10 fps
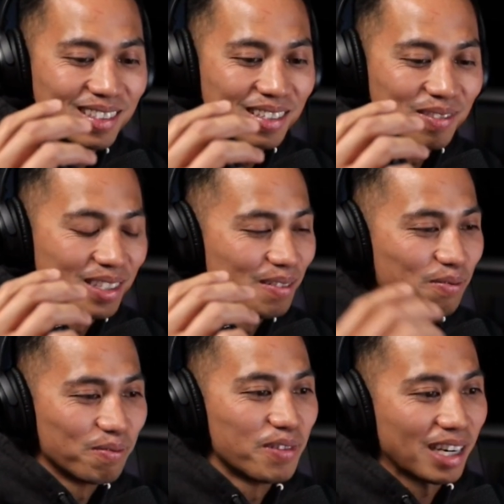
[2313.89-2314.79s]
the
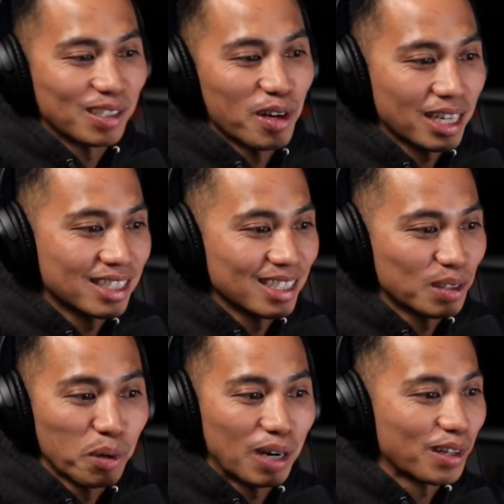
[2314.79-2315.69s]
Vector X's,
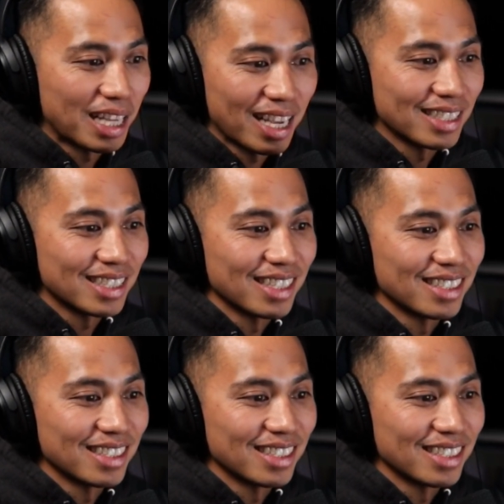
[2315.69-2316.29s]
whatever the case is.